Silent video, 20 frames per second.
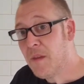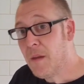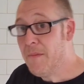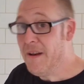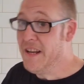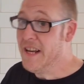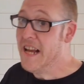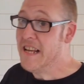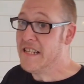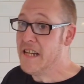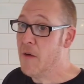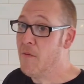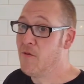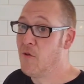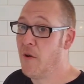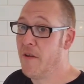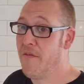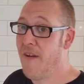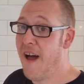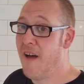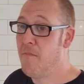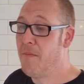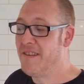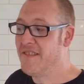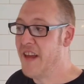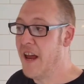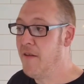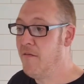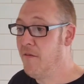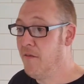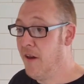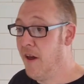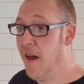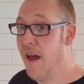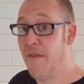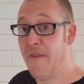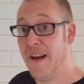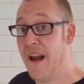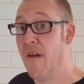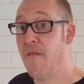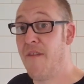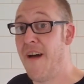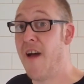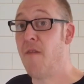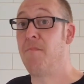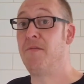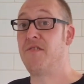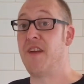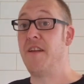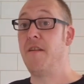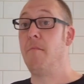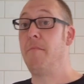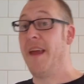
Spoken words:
But it did say it was only 5%. I think that 5%